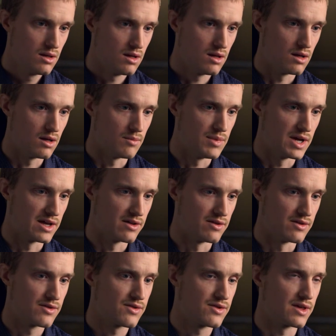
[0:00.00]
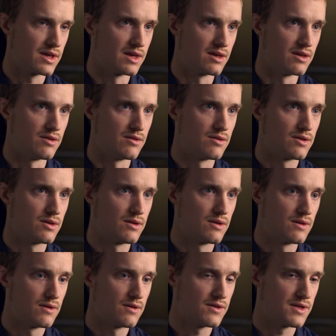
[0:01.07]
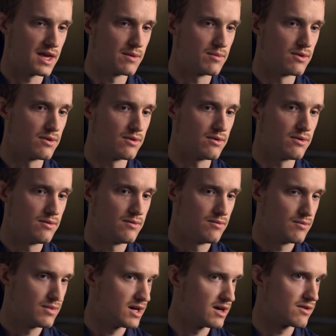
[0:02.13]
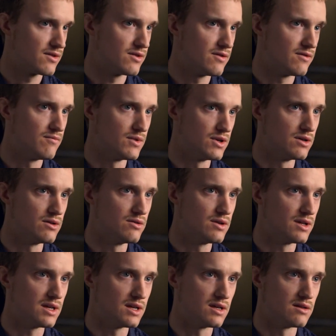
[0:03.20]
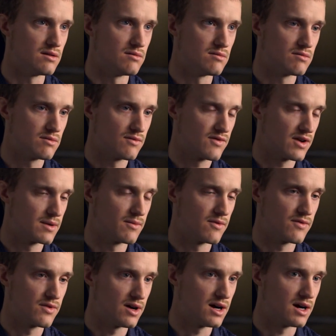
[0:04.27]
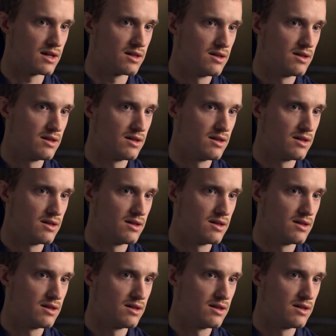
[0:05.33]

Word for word: uh, balanced and stable, positive mood and frame of thought